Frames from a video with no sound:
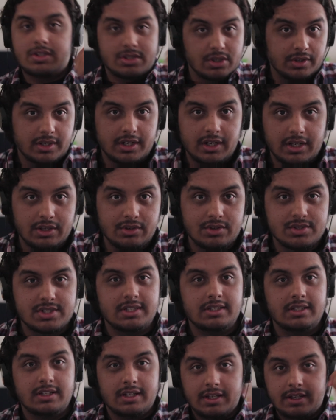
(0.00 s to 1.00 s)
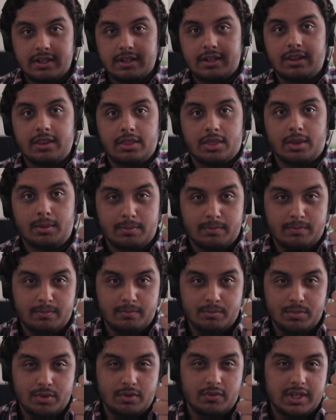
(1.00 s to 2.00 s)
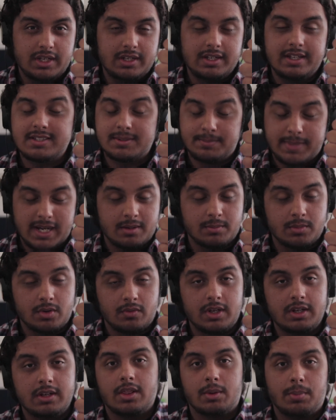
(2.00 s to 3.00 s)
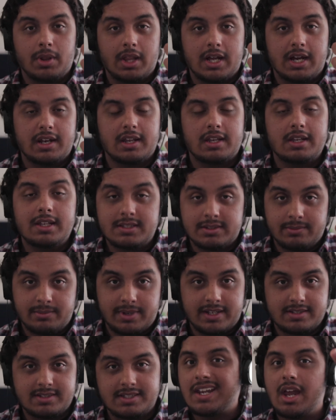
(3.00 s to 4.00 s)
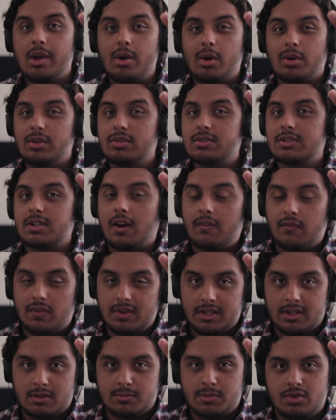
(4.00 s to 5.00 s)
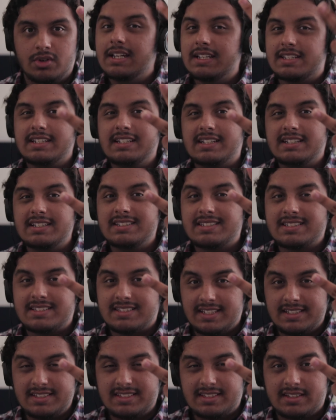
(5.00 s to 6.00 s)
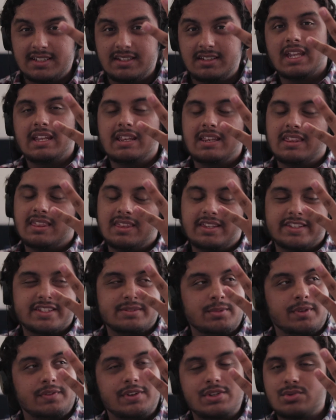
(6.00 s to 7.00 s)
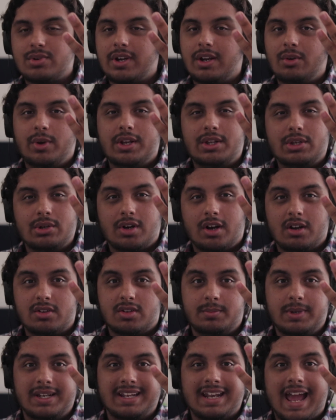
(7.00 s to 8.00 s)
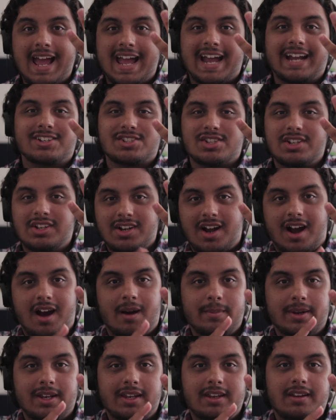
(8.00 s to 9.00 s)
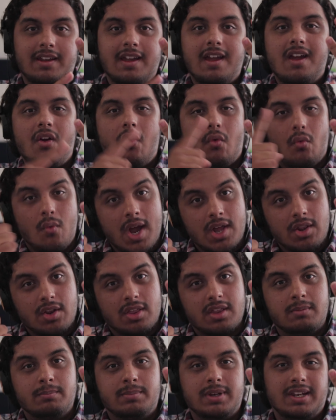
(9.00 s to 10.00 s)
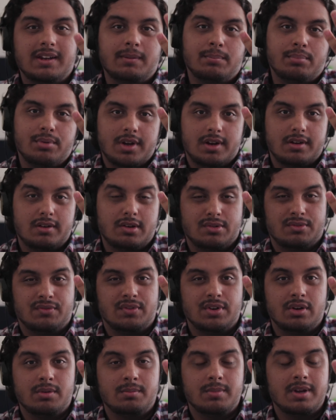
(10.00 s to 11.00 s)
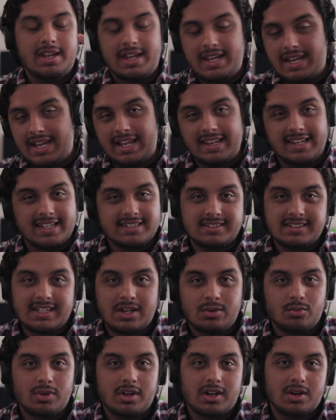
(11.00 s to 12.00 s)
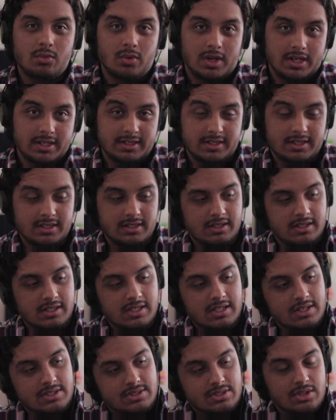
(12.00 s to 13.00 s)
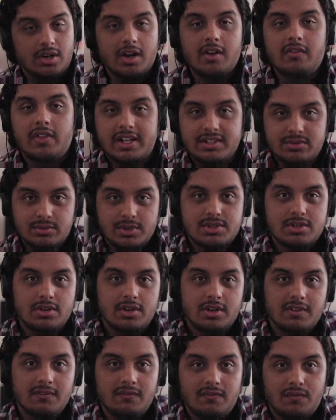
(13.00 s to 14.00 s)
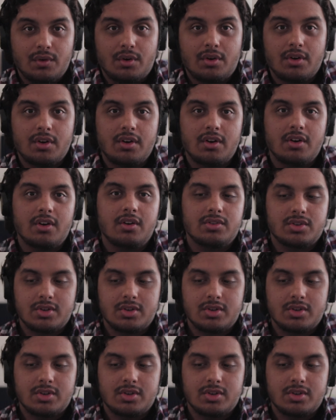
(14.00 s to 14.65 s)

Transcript: So in conclusion, the movie is a bad movie. The plot is a mess. Characters are forgettable. It's inconsistent. This movie tried way too hard to be an action comedy rather than being a Predator film, and that's not what I wanted. So if that's what you're looking for